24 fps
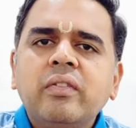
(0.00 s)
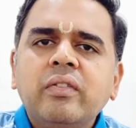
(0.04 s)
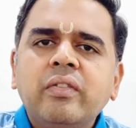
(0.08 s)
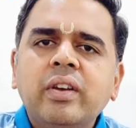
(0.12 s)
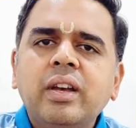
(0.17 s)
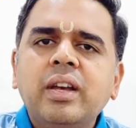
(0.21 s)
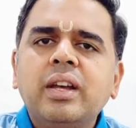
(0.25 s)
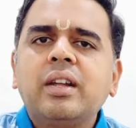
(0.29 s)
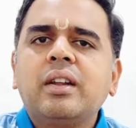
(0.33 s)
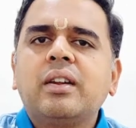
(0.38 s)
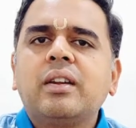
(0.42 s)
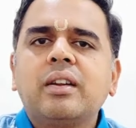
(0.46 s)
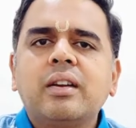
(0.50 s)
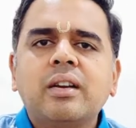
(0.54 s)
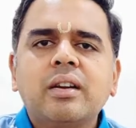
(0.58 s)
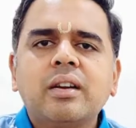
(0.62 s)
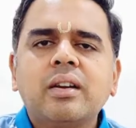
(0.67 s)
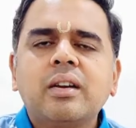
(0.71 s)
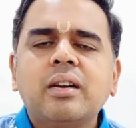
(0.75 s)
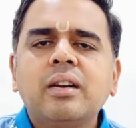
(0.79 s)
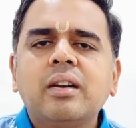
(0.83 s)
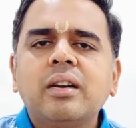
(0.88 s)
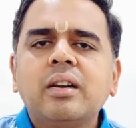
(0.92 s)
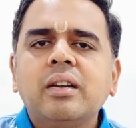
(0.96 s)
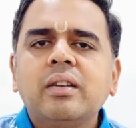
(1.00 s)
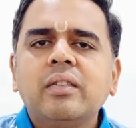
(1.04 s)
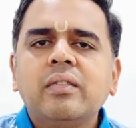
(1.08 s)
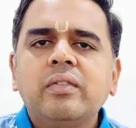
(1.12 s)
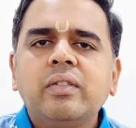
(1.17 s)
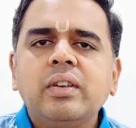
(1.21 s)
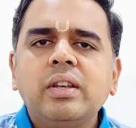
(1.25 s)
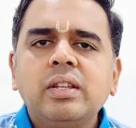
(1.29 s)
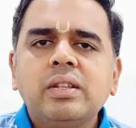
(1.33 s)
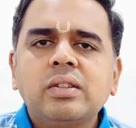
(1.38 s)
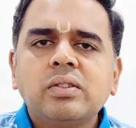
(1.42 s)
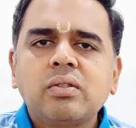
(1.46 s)
where
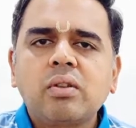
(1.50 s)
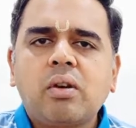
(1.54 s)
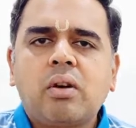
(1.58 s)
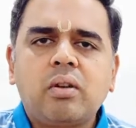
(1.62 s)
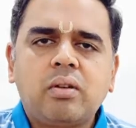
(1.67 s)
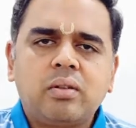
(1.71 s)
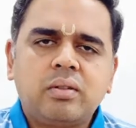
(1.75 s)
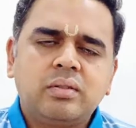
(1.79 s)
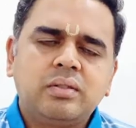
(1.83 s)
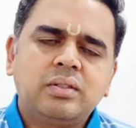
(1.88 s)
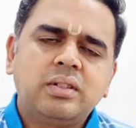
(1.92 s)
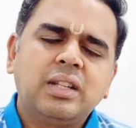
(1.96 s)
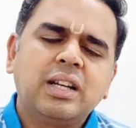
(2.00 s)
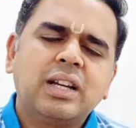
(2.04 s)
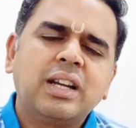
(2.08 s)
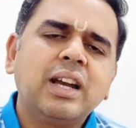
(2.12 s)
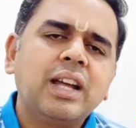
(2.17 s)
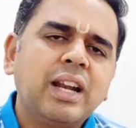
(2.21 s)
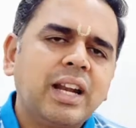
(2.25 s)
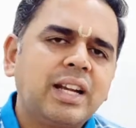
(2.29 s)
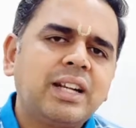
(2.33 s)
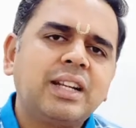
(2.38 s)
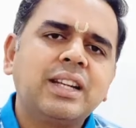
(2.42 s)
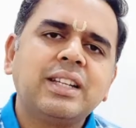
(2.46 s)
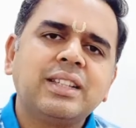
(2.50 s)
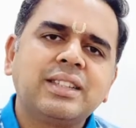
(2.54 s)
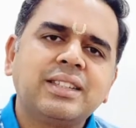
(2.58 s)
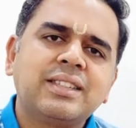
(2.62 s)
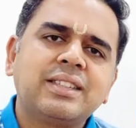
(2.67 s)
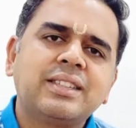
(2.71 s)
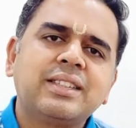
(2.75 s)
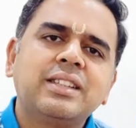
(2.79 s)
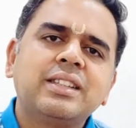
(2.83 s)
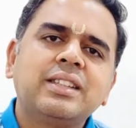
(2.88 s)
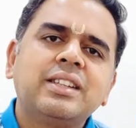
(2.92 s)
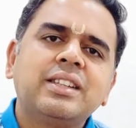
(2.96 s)
we saw the greatness